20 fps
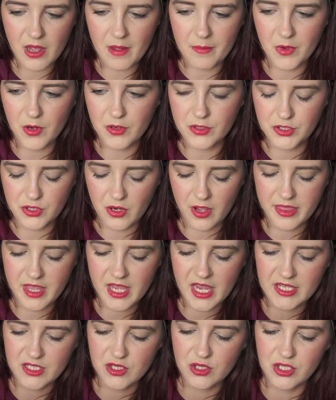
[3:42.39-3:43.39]
I'm not sure, I
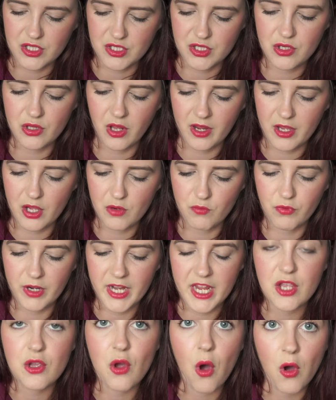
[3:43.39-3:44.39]
think it's just like
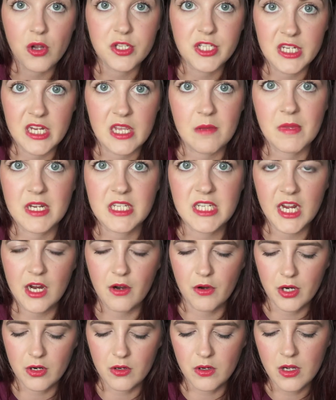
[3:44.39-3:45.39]
really cottony
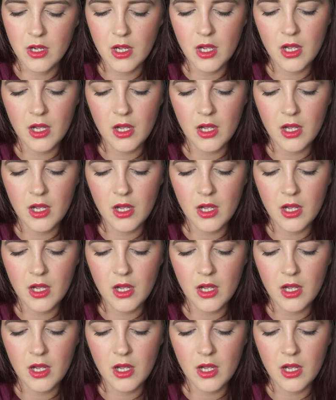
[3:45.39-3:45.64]
material.